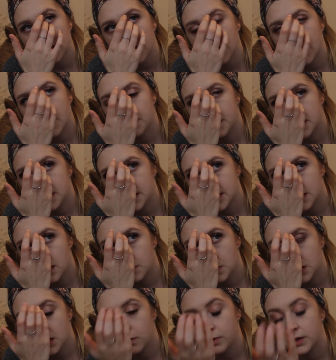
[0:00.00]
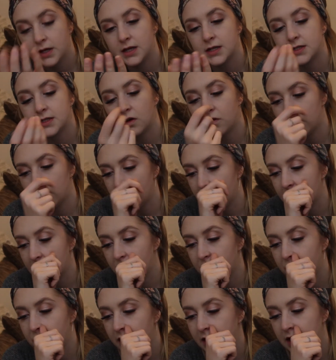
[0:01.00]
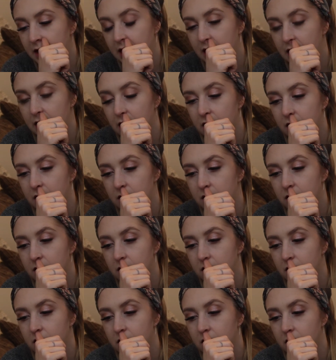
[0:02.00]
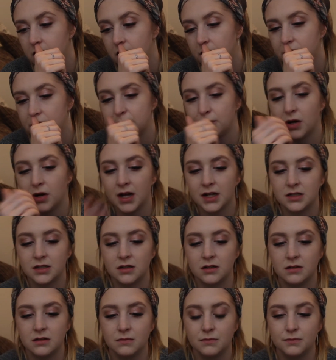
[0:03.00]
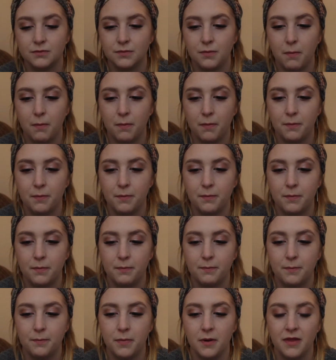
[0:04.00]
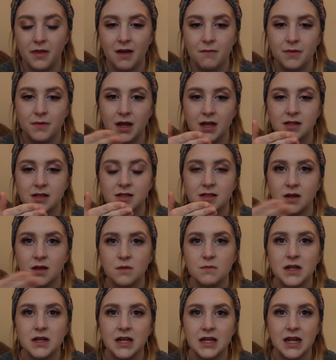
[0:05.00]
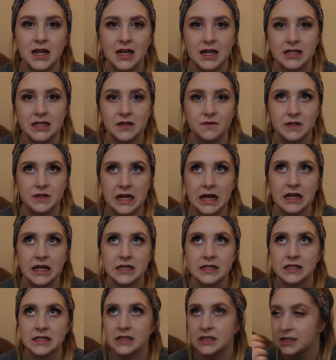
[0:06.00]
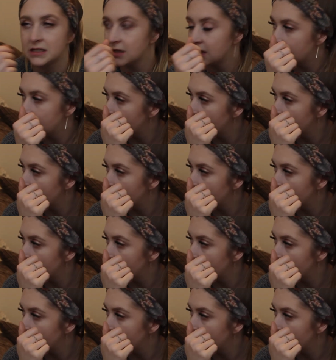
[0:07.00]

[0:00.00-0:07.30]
it'd been so many weeks of like thinking I was pregnant, but there being so many negative tests.